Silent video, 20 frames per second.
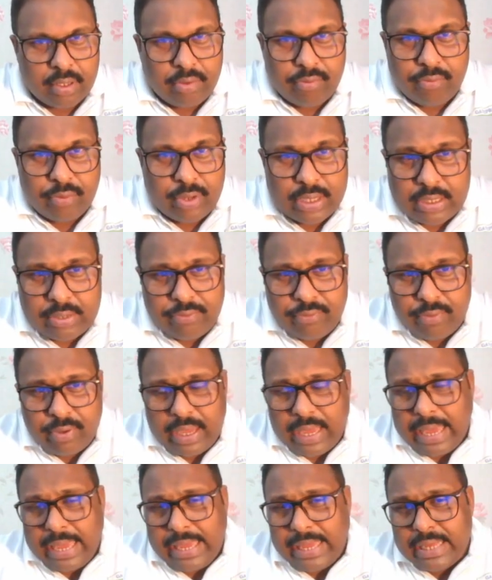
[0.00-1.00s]
where
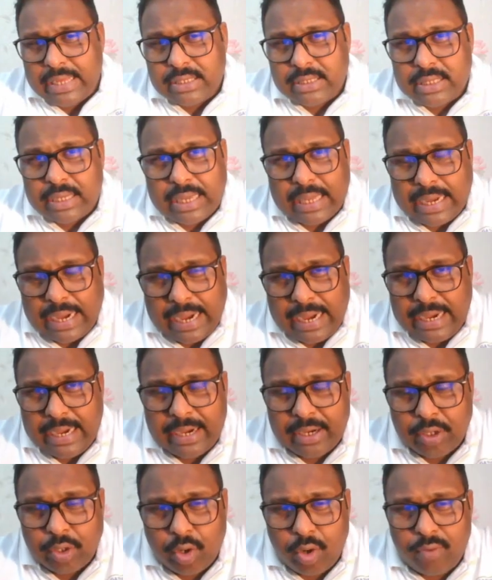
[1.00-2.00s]
A is
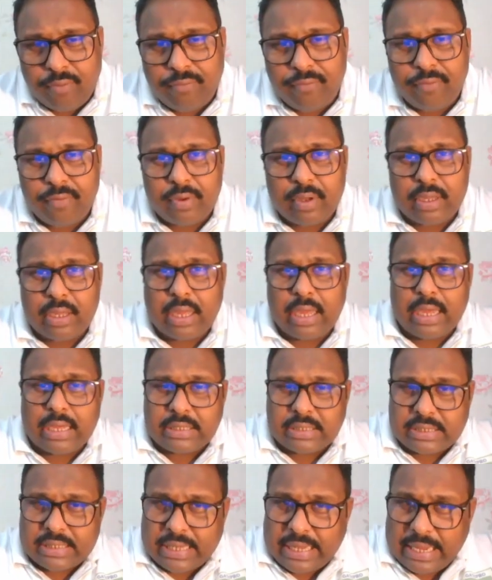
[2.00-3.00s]
gradient of a
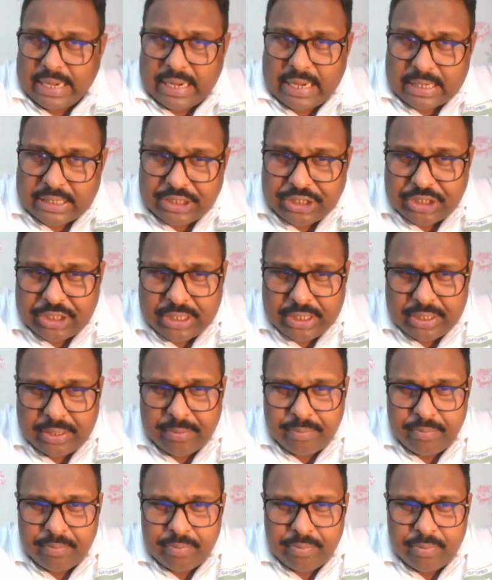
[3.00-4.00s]
scalar G,